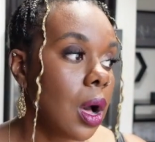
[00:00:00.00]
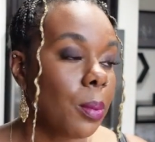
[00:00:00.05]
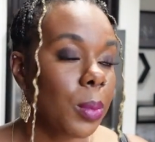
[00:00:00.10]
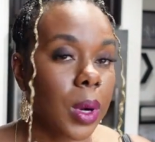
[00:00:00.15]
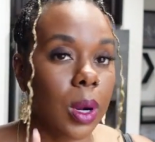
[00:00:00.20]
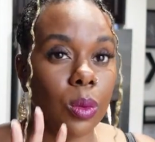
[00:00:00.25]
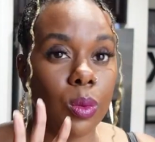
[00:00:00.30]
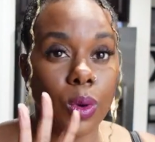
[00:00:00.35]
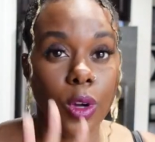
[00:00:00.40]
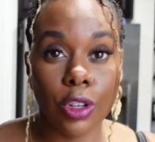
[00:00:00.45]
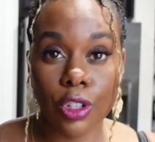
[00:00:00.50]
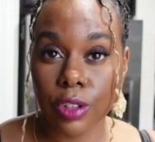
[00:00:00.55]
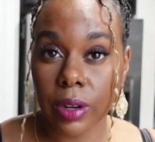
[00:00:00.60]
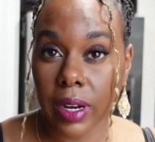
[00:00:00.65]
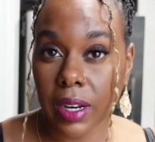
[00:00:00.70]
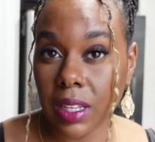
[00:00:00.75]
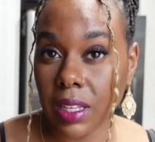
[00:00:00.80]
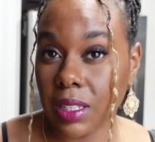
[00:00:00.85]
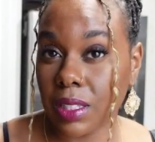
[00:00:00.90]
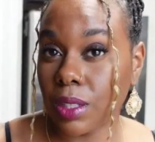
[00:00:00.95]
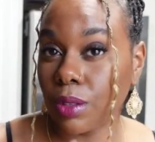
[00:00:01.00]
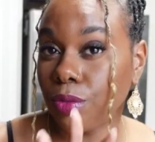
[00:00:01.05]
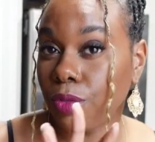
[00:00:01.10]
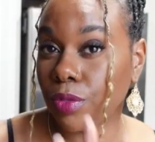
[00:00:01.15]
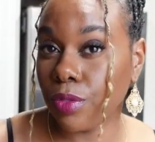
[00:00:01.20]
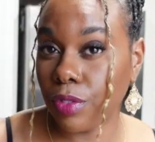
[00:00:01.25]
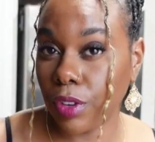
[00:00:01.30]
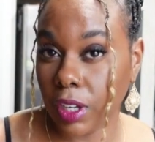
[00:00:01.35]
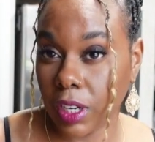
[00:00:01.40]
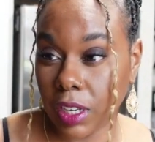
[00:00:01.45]
but I will try to get some
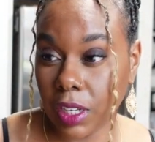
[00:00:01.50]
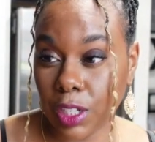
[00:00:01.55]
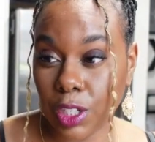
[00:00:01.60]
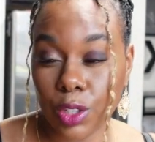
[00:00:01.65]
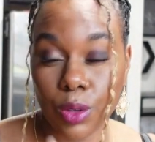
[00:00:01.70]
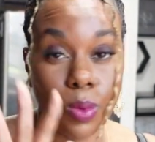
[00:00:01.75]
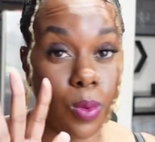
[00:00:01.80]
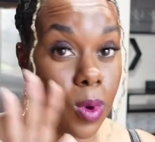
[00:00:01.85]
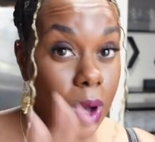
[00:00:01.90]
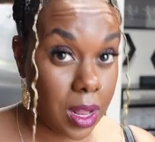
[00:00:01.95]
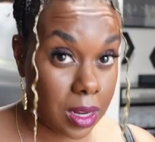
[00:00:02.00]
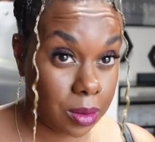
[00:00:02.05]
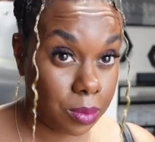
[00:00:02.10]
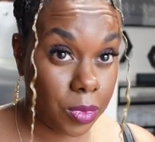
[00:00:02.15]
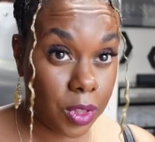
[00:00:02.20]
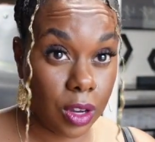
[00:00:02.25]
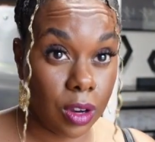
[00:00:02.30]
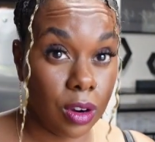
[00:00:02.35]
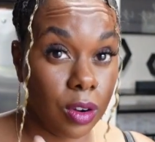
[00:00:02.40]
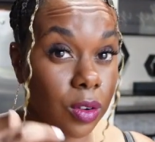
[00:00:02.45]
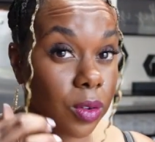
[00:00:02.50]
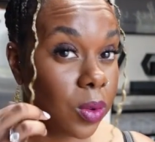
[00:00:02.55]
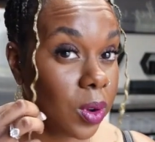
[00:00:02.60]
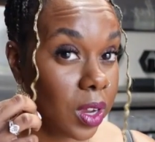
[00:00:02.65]
footage while I'm there,